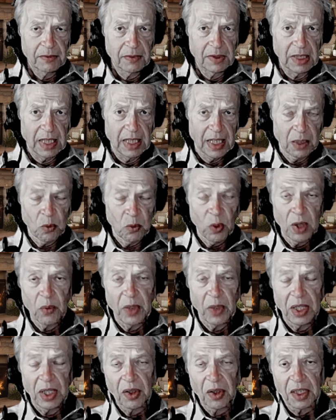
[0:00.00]
And when
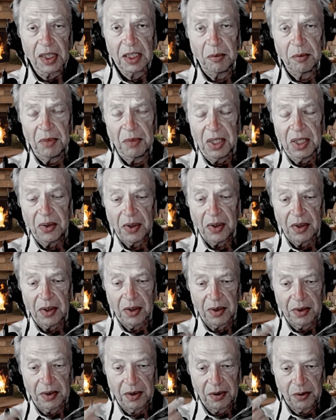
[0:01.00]
we look in the mirror,
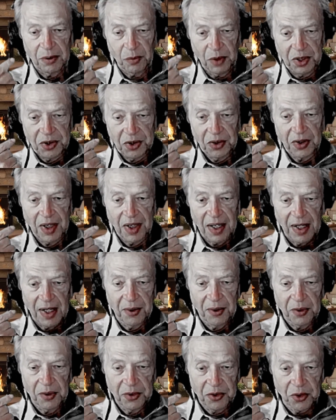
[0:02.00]
we still got on
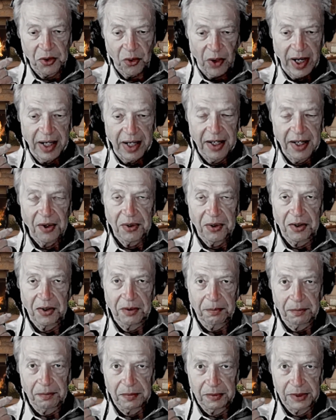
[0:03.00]
those gray-colored
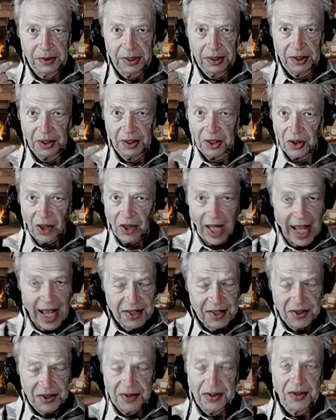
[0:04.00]

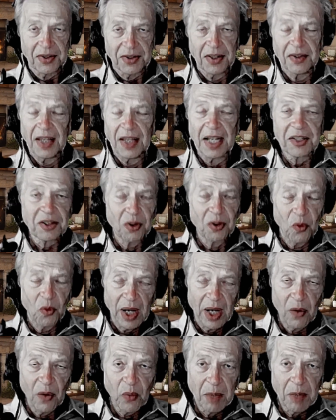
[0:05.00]
glasses, and that's the way
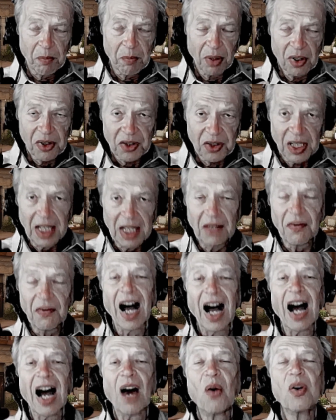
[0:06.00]
we perceive
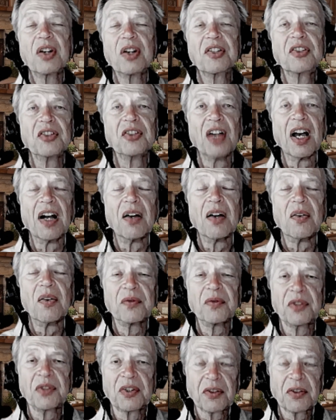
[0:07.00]

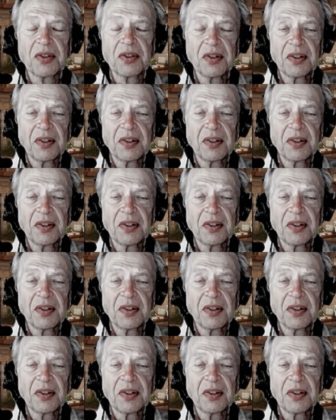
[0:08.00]
ourselves.